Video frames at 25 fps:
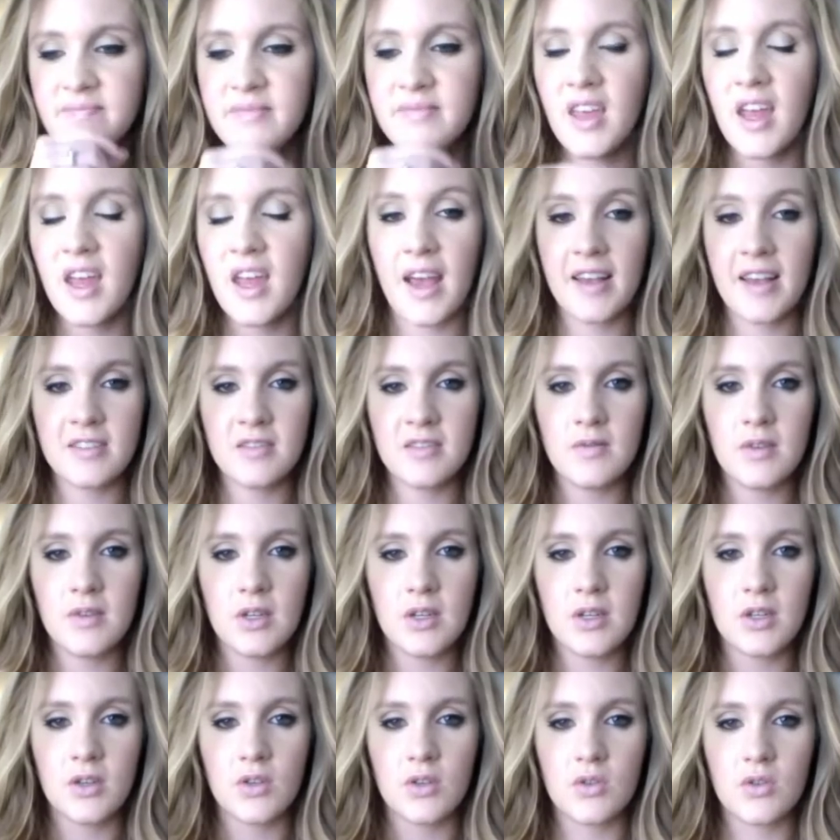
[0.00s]
has a
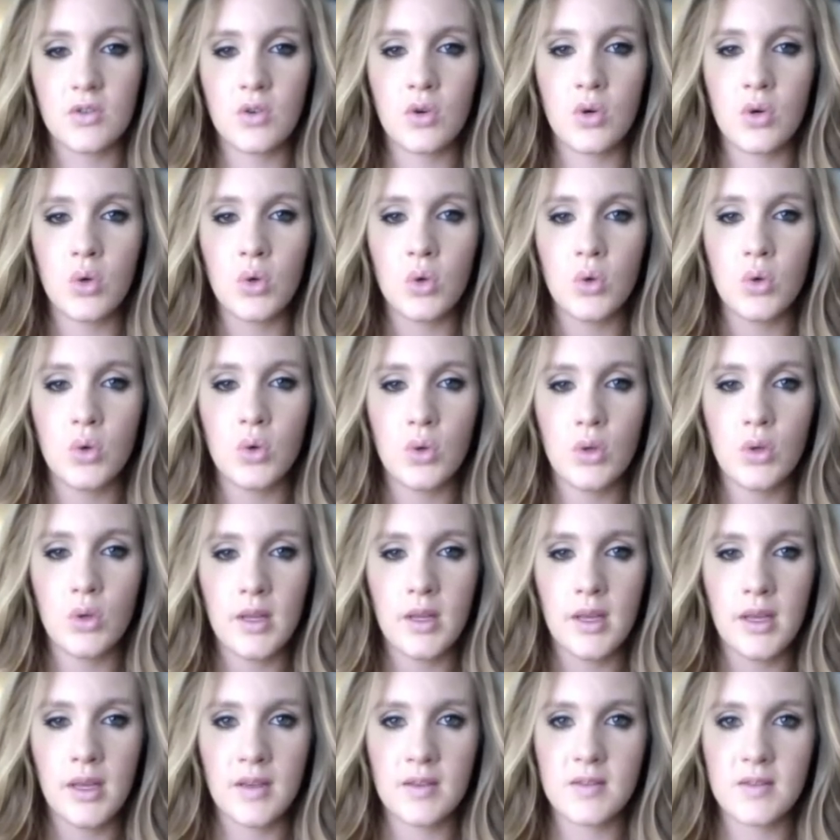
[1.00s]
very
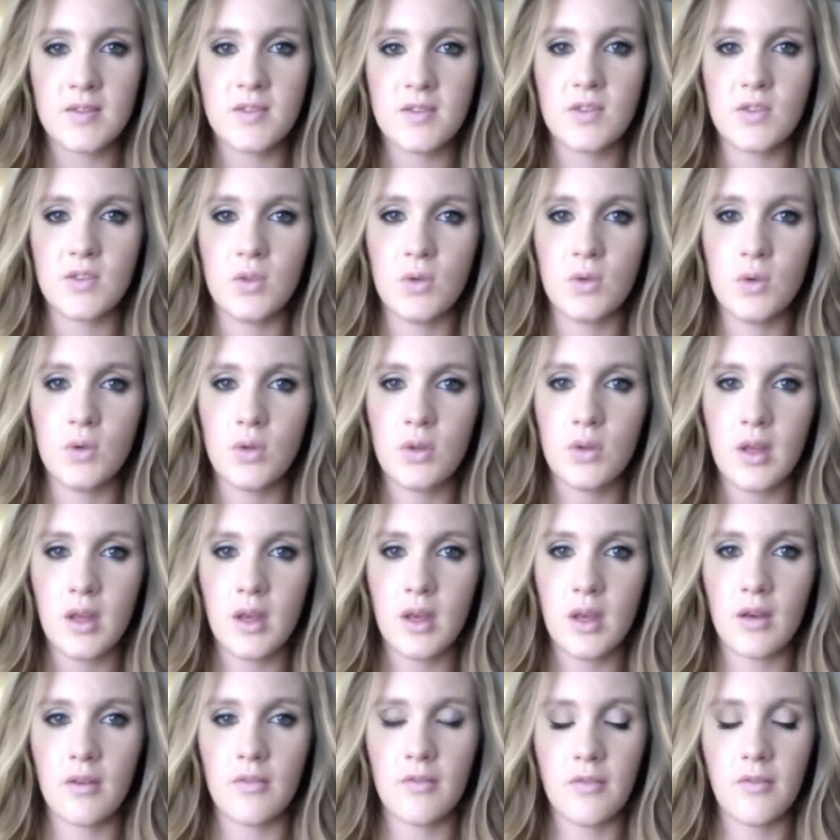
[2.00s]
cooling,
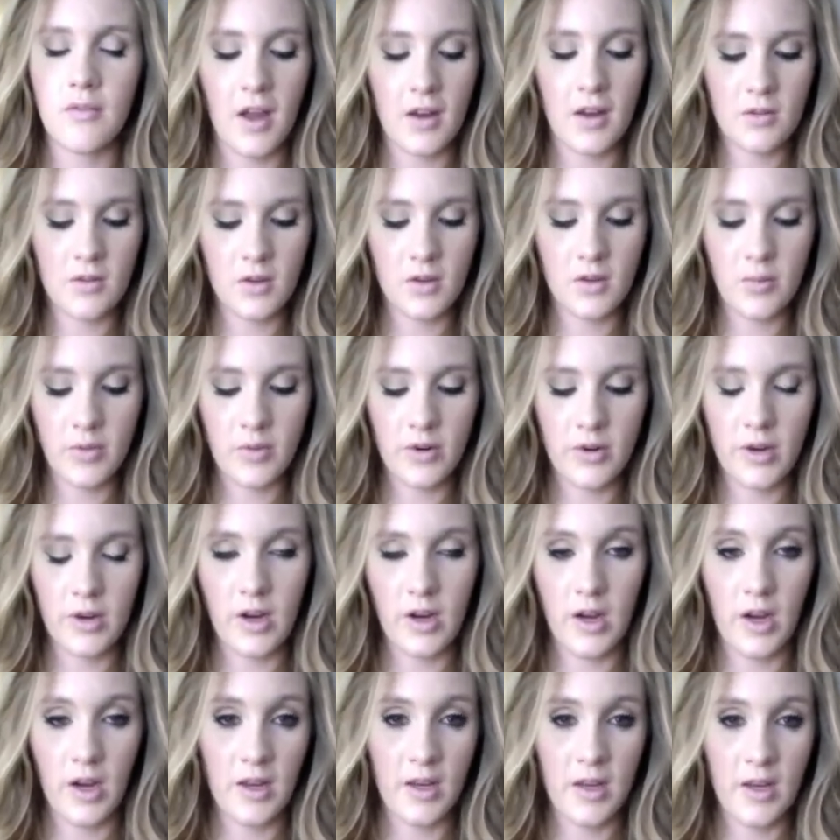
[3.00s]
soothing effect when you put it
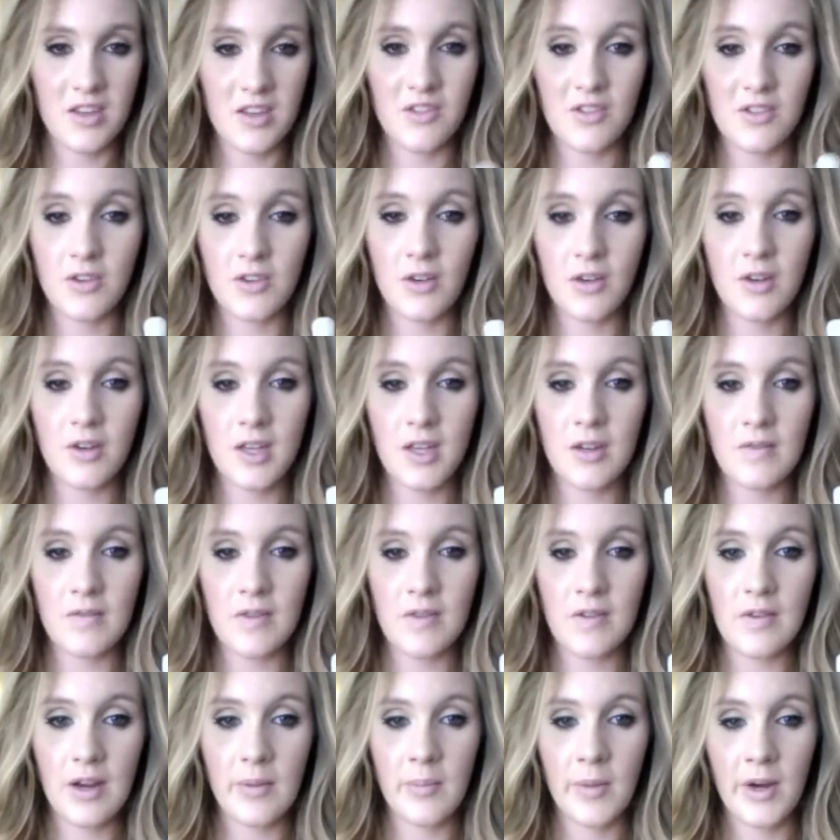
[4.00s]
on, and you don't need
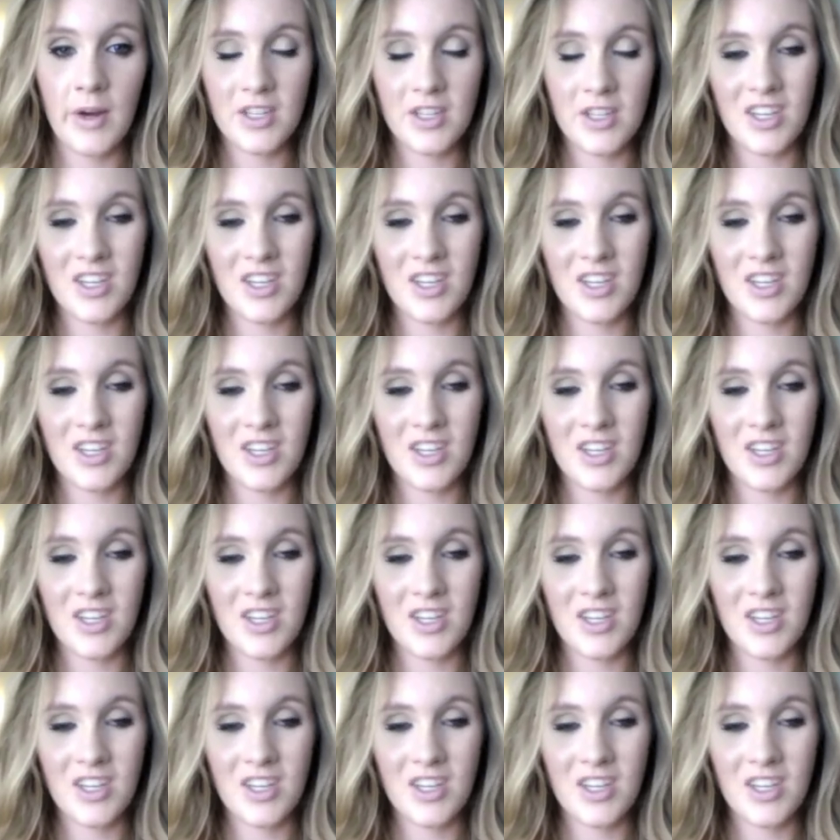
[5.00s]
very much.